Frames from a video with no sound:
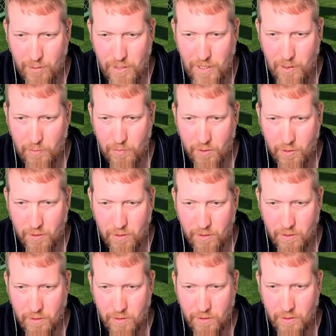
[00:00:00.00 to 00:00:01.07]
people
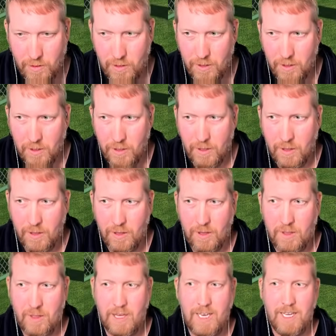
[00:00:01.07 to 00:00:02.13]

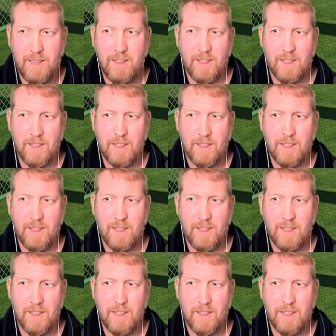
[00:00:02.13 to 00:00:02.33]
think.